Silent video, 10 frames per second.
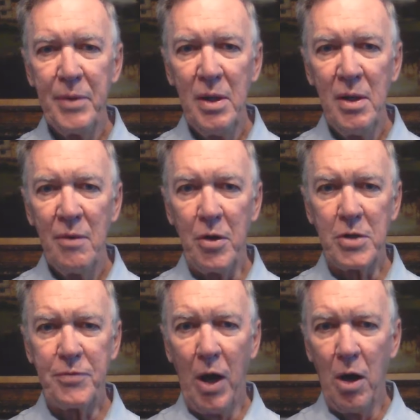
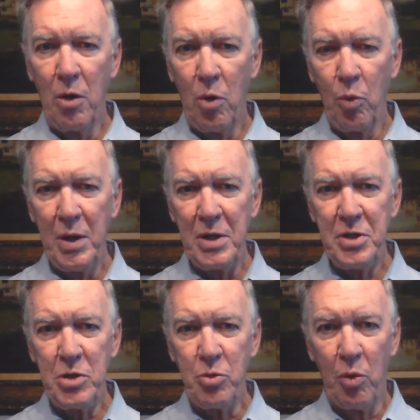First of all, I want to wish
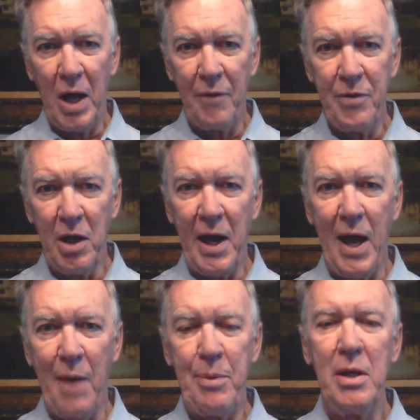each one of you a
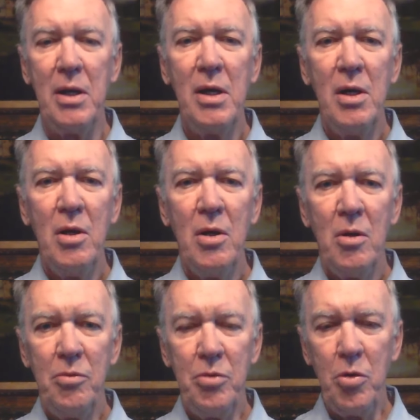happy
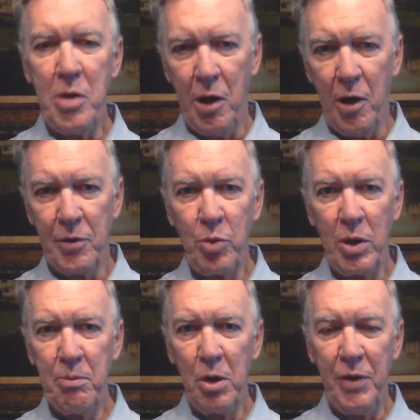new year as we
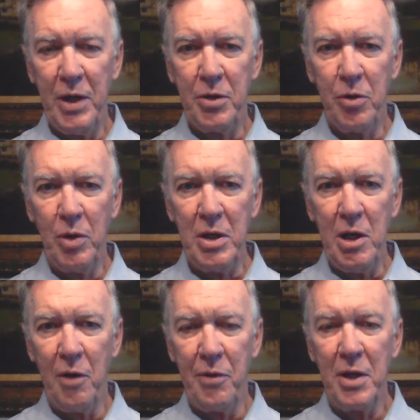move into a
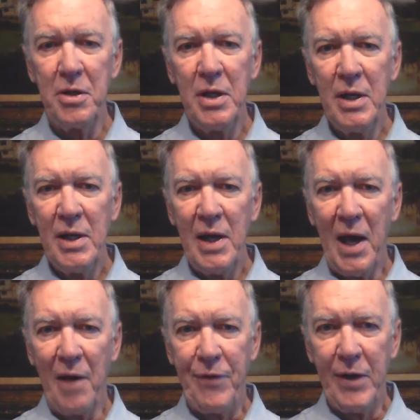year that
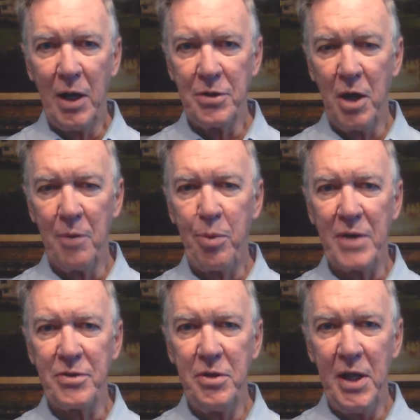I feel is
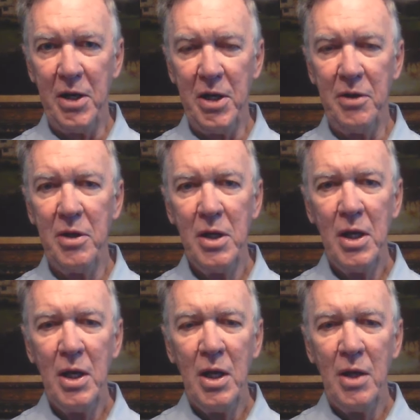unprecedented in
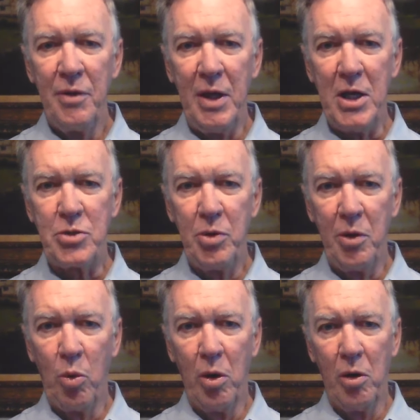the history of the
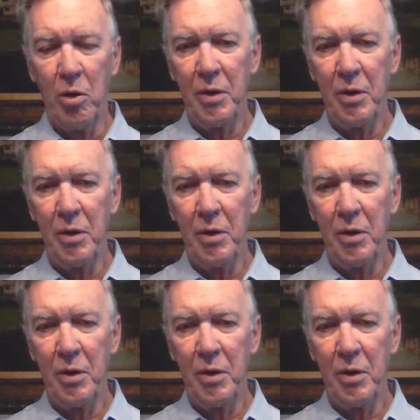world.